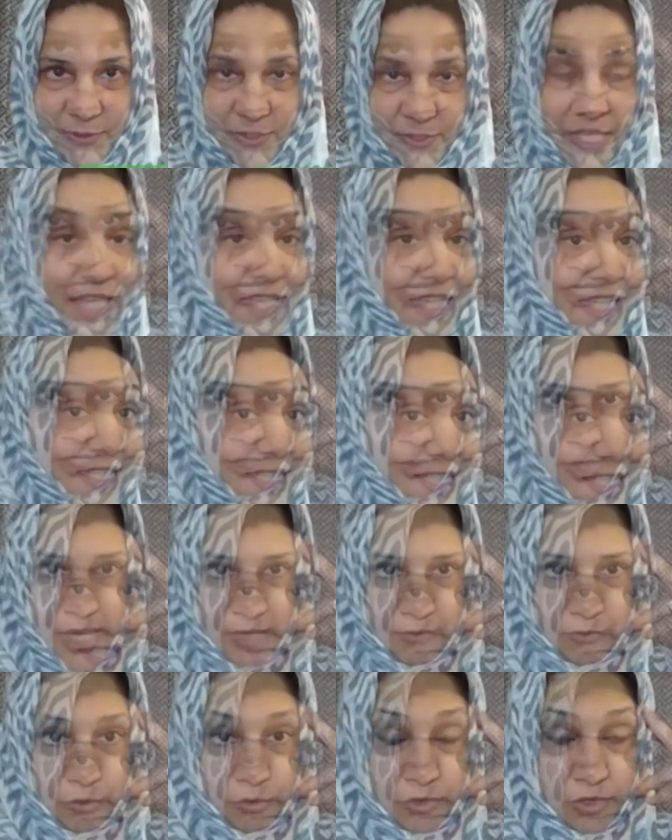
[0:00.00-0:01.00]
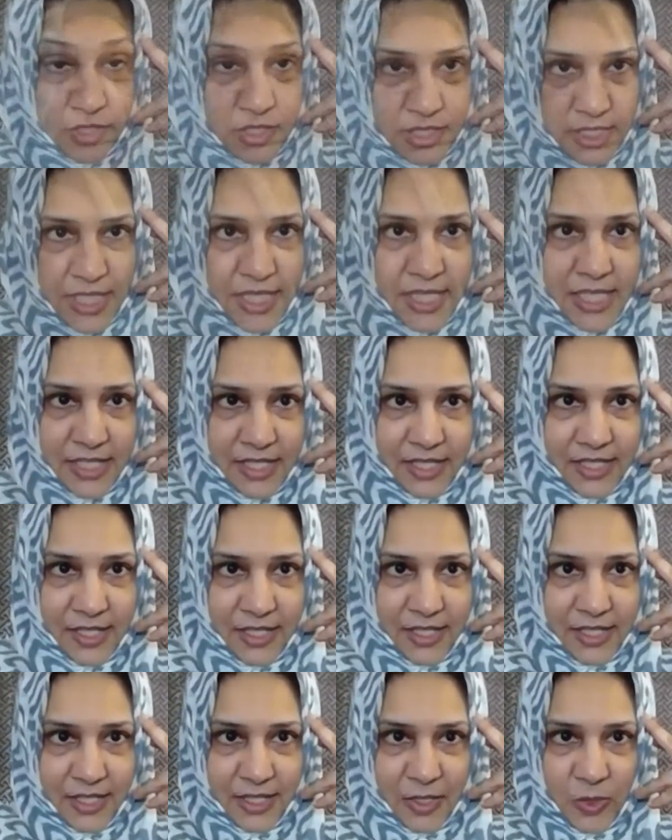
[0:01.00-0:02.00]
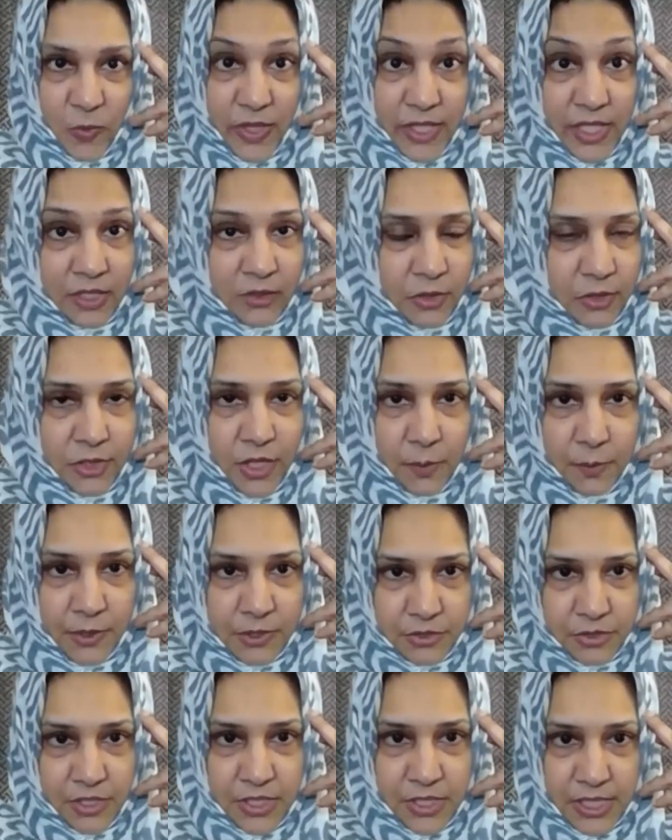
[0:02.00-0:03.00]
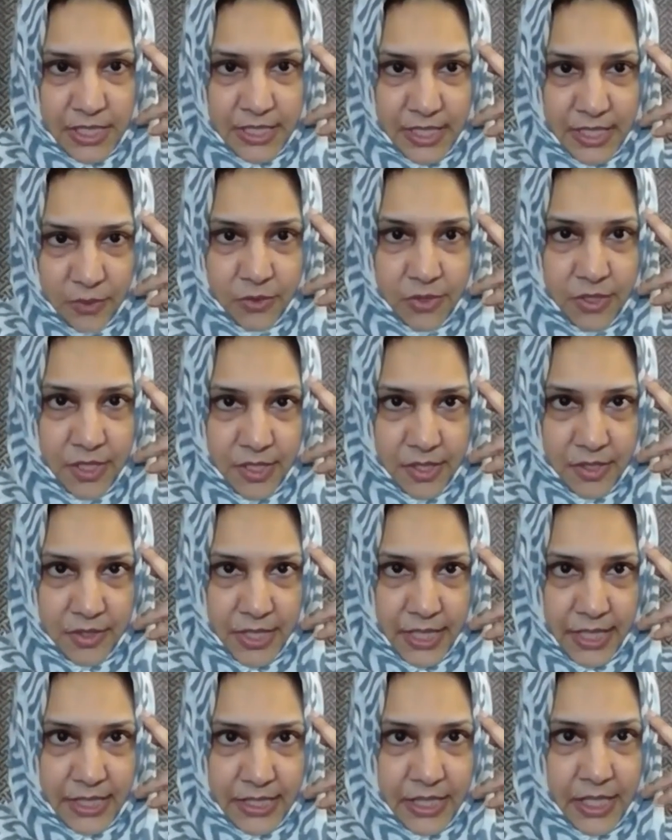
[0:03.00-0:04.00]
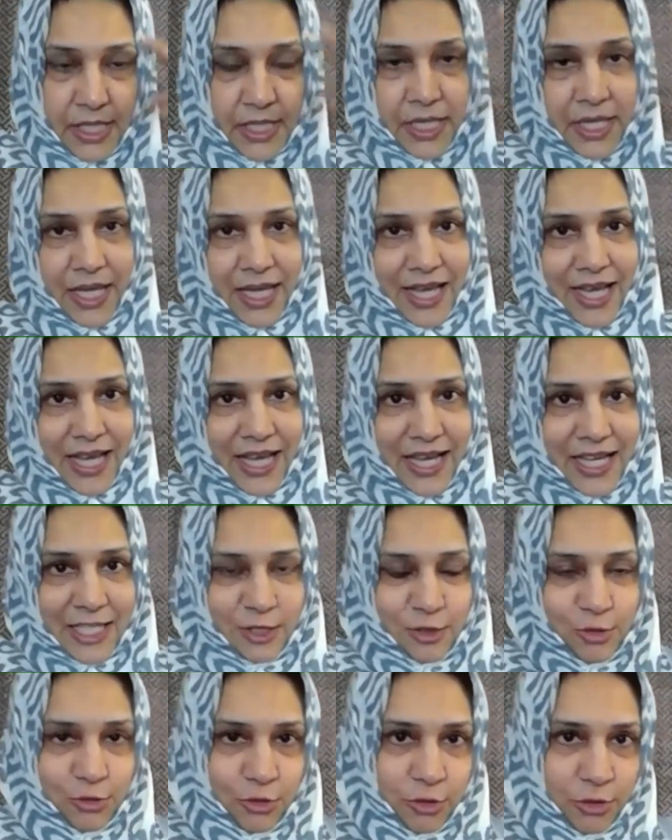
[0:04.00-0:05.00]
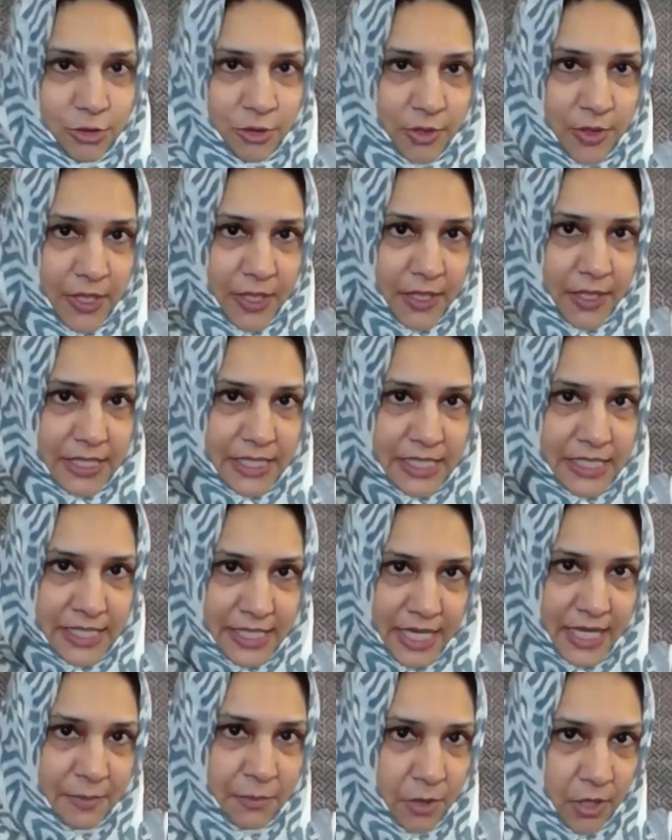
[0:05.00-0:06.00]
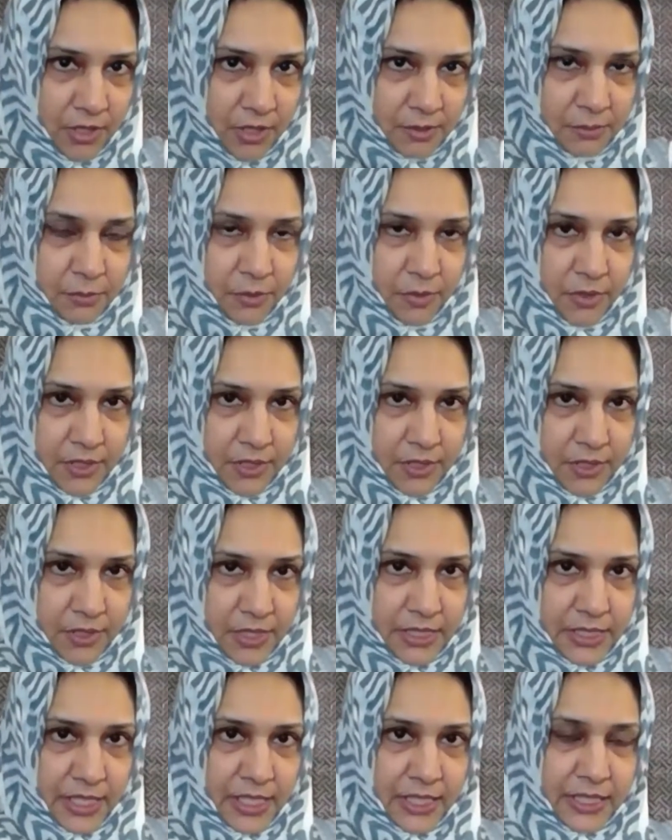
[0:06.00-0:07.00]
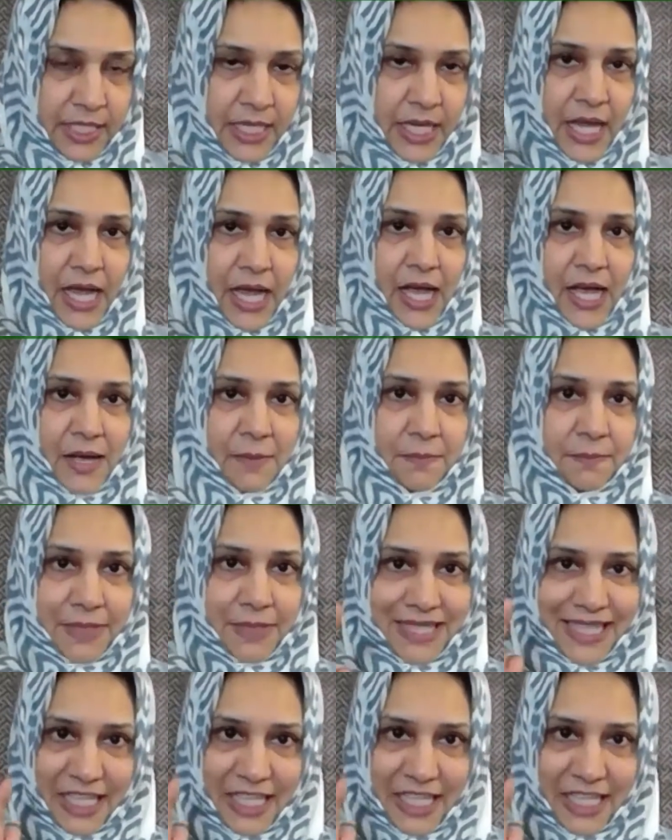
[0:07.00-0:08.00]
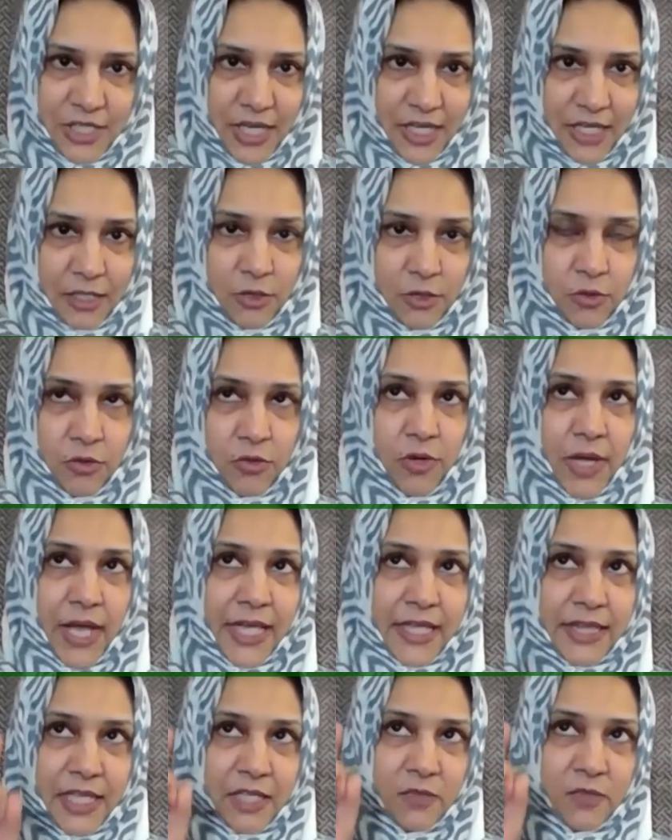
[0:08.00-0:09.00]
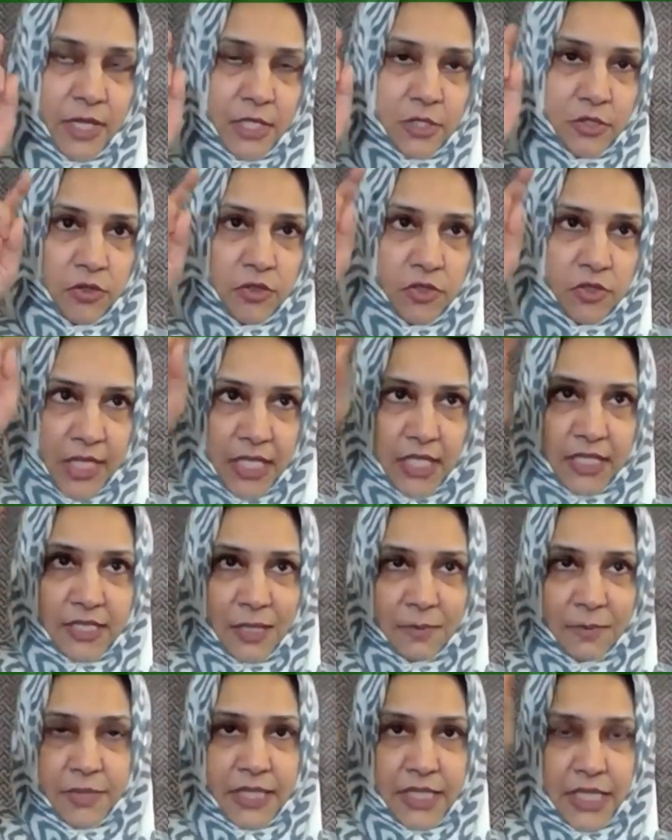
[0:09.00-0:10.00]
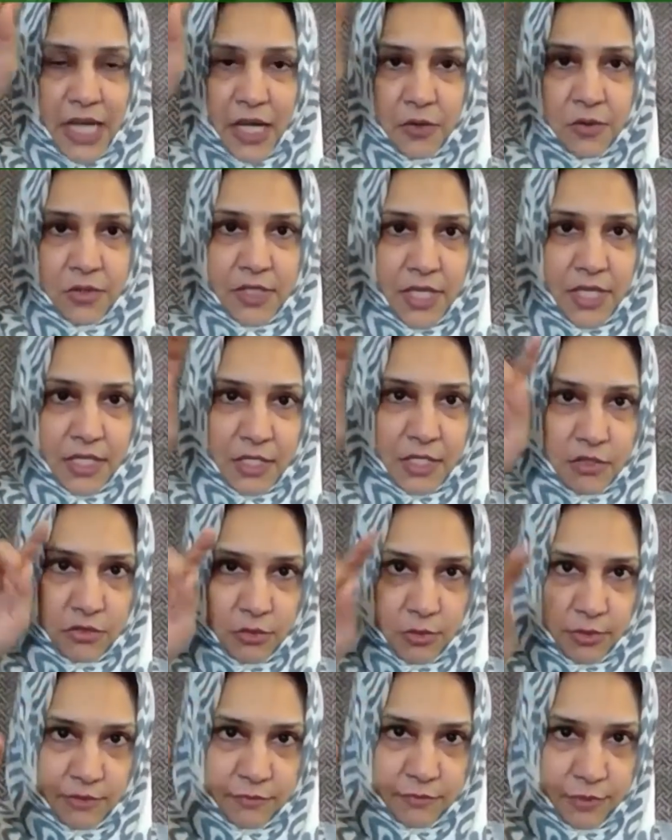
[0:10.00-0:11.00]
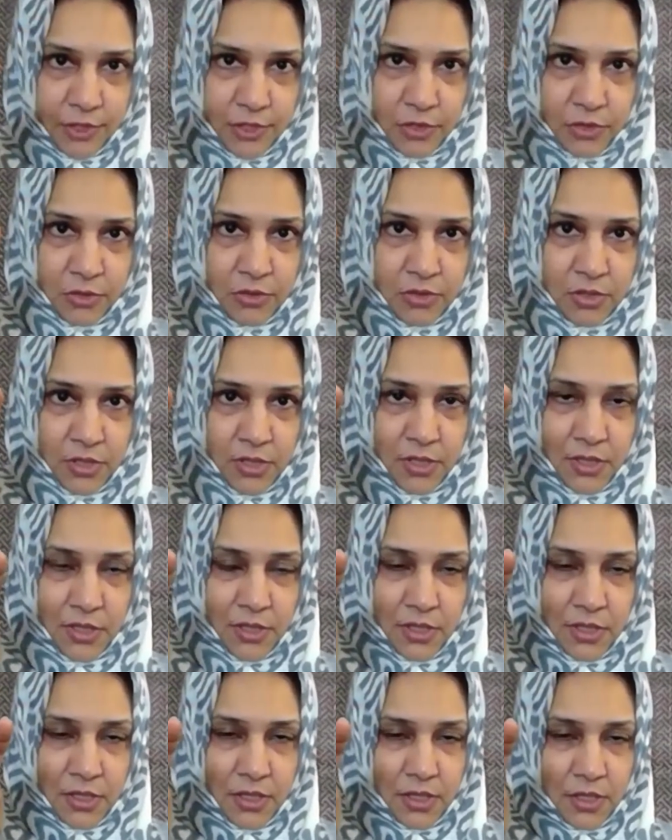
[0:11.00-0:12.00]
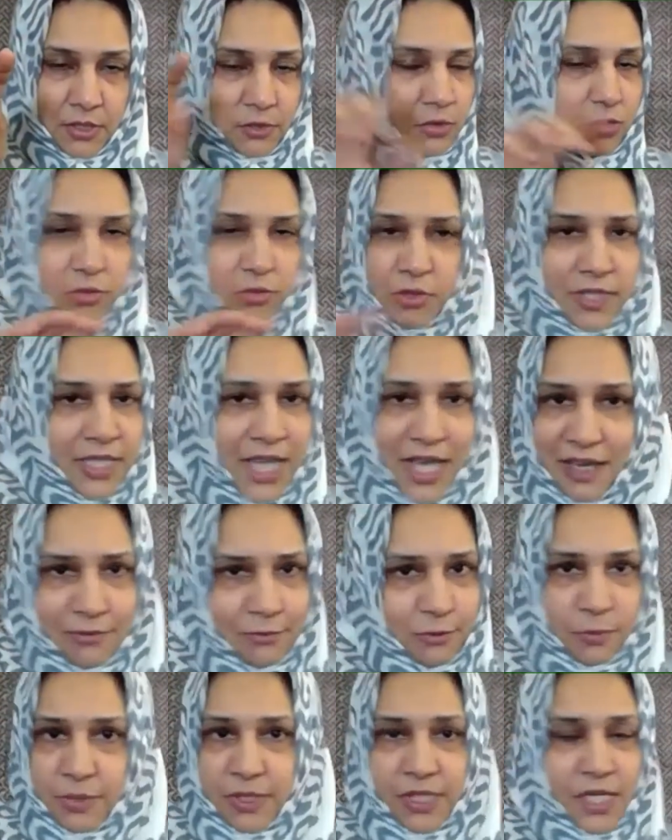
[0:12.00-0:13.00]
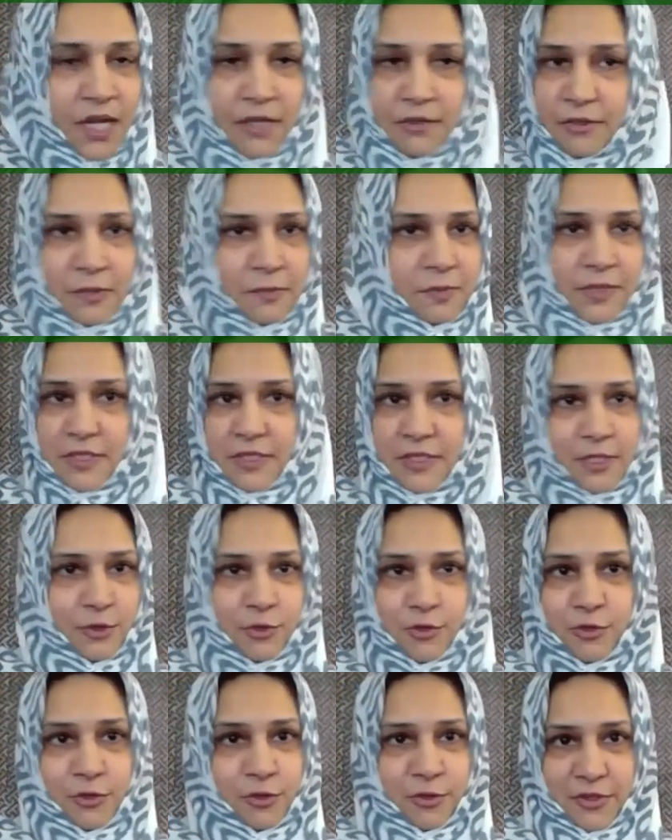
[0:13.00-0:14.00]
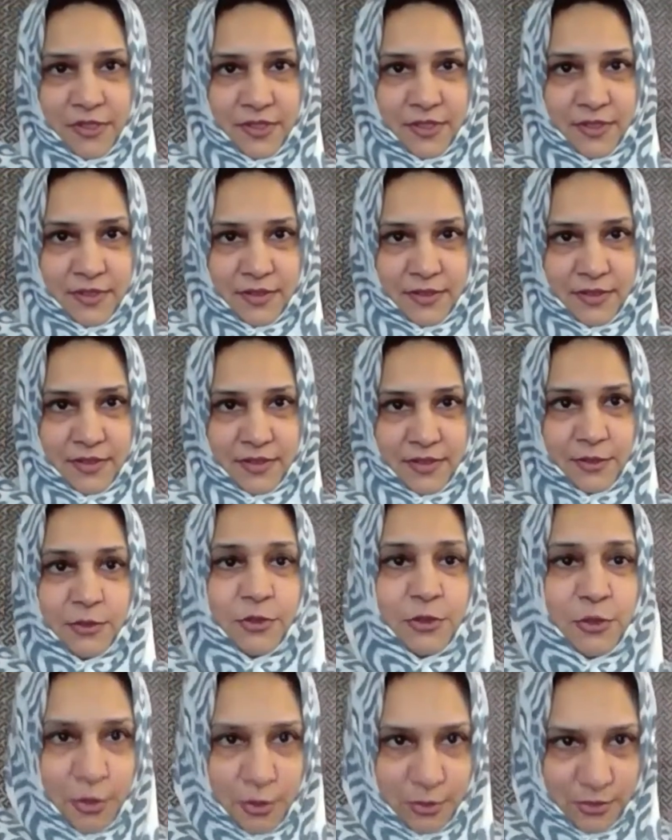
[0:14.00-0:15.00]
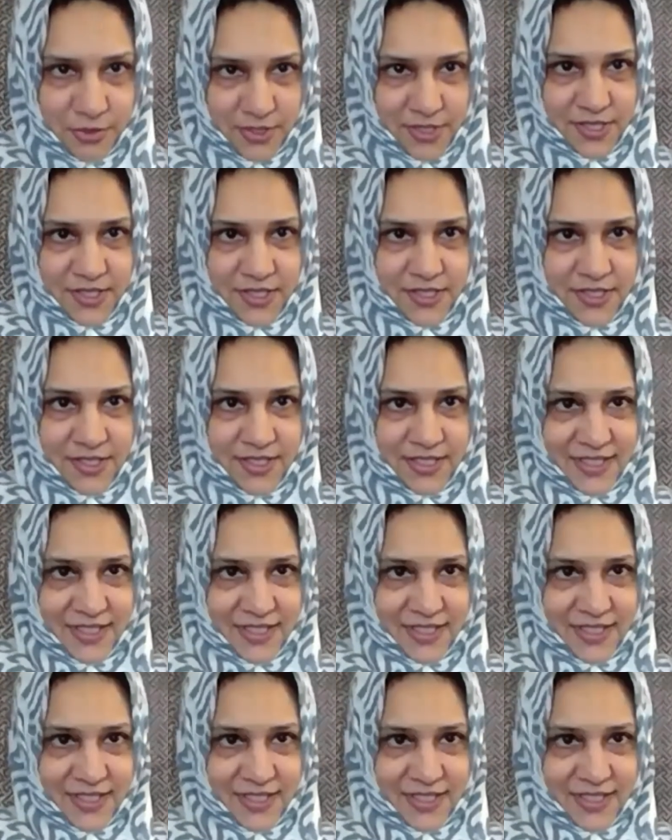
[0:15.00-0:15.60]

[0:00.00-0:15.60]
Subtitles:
That is, you have to see when a good opportunity is out there, right? So ye bahut important hai ki aap agile ho, and then when you think something out there is good for you, you don't have to be 100% sure. You don't.